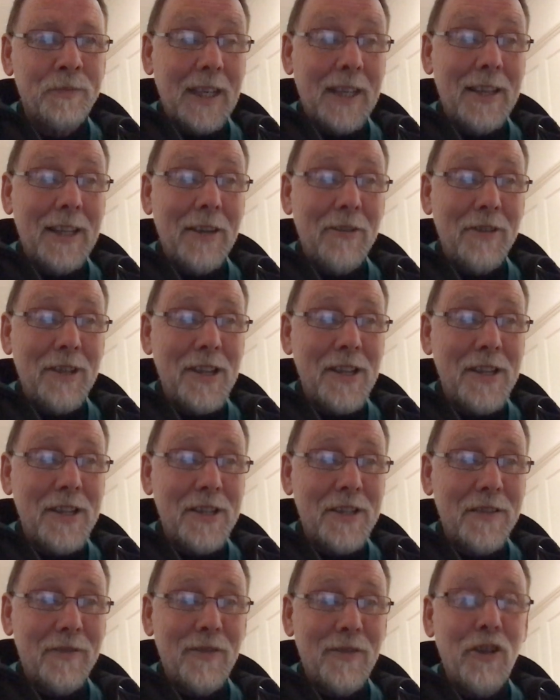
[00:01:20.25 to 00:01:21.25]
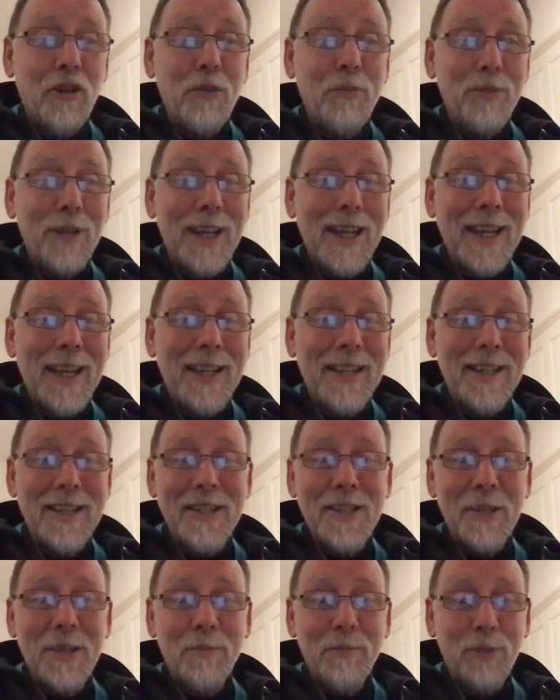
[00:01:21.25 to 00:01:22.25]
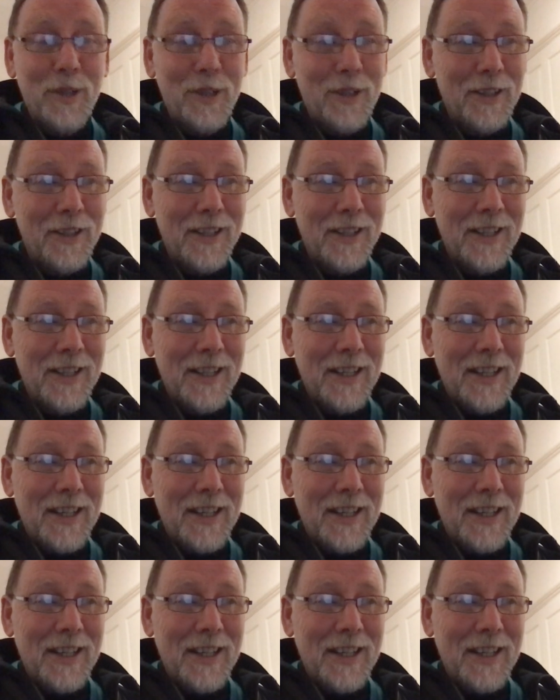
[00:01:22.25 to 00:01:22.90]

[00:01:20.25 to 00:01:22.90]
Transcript: And there it is, very plain and simple.